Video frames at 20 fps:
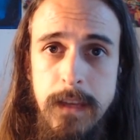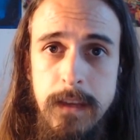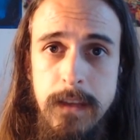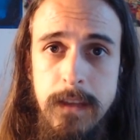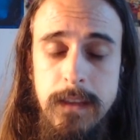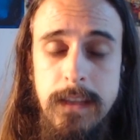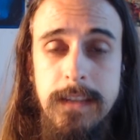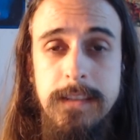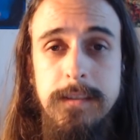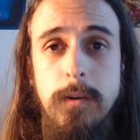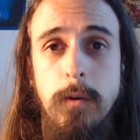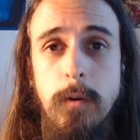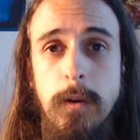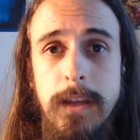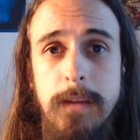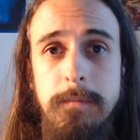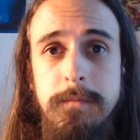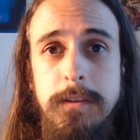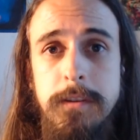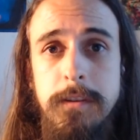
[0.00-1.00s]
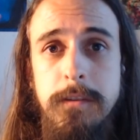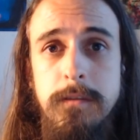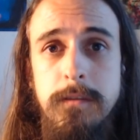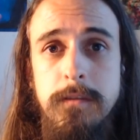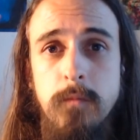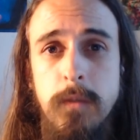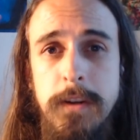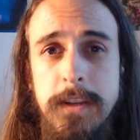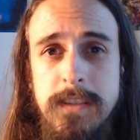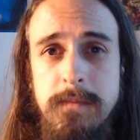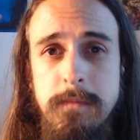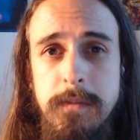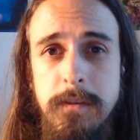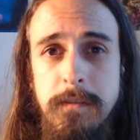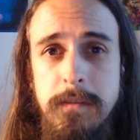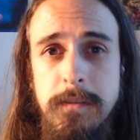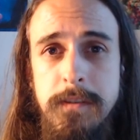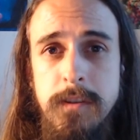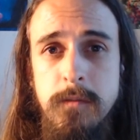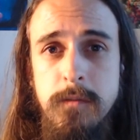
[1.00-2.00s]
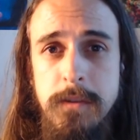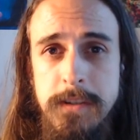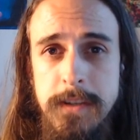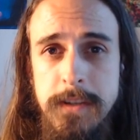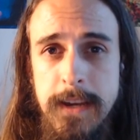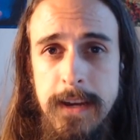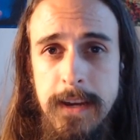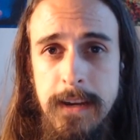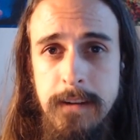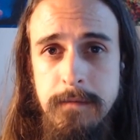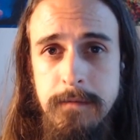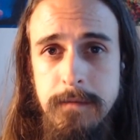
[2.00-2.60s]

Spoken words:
That's totally up to you and what experience you wish to have.